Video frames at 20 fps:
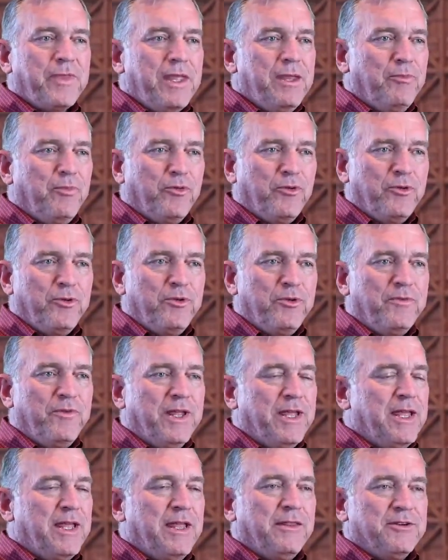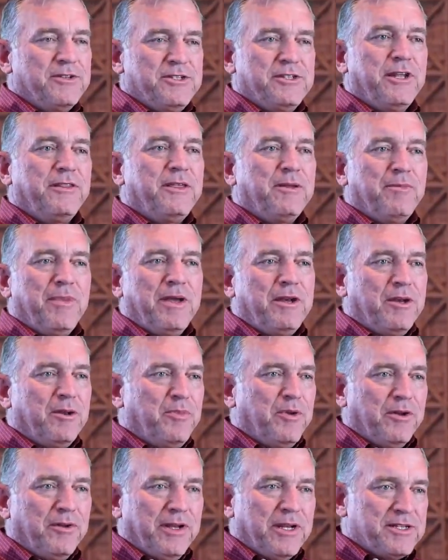and proved there's nothing better to
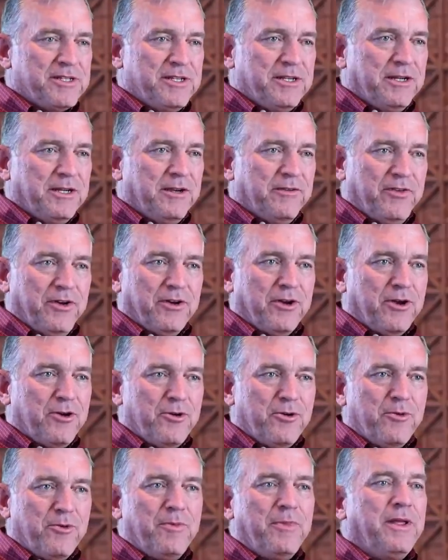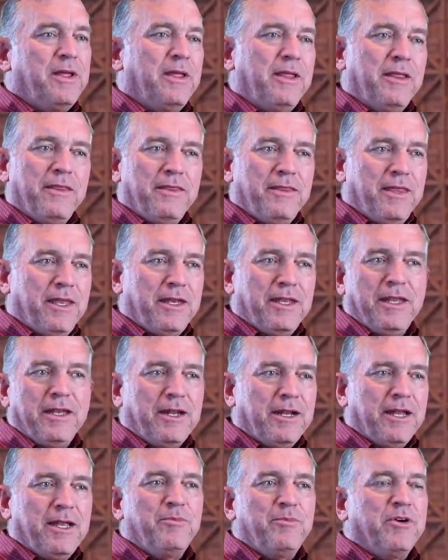put on the exterior of your home than
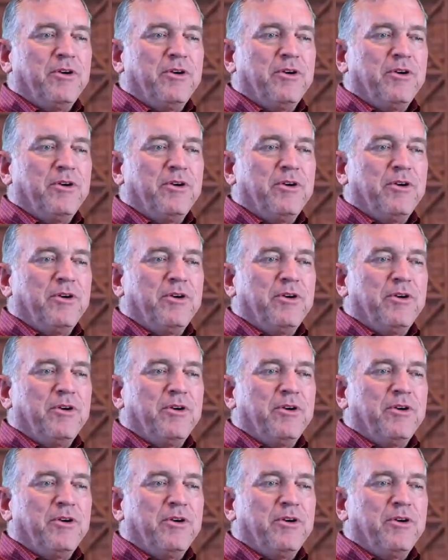clay